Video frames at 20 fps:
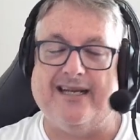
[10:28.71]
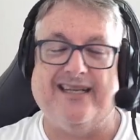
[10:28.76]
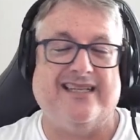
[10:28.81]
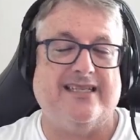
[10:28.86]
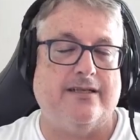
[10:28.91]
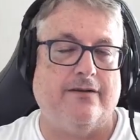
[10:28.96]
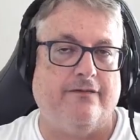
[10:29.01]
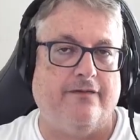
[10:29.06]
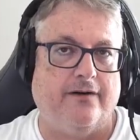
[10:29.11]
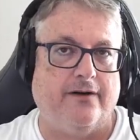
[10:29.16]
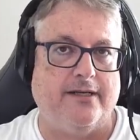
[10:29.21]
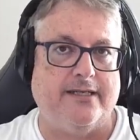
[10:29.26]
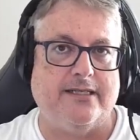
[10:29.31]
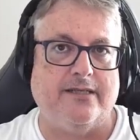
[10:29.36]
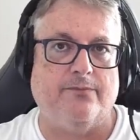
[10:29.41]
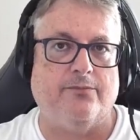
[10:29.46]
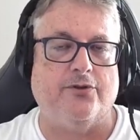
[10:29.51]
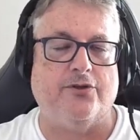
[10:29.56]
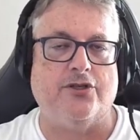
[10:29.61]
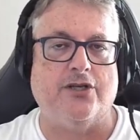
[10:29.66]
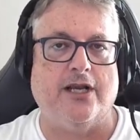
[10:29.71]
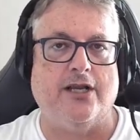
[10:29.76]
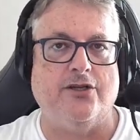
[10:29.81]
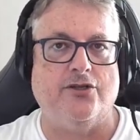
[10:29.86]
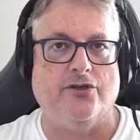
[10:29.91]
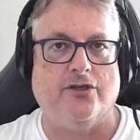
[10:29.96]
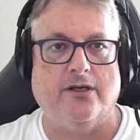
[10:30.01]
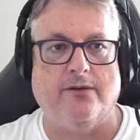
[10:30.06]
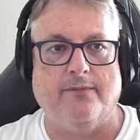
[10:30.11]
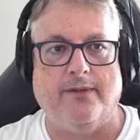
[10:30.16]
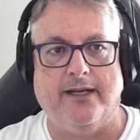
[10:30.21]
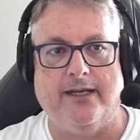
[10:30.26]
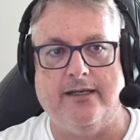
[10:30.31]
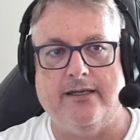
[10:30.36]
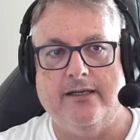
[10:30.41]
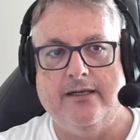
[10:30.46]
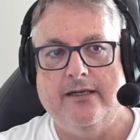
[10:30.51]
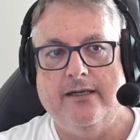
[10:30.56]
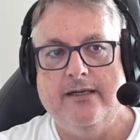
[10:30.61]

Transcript: That's a very simple change you can make.